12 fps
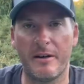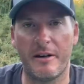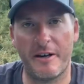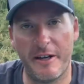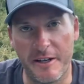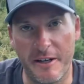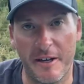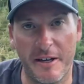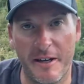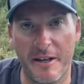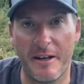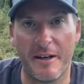All right,
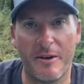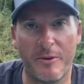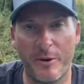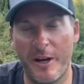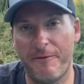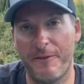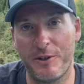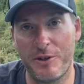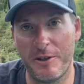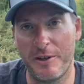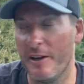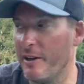we're not
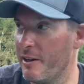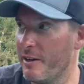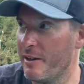fishing yet,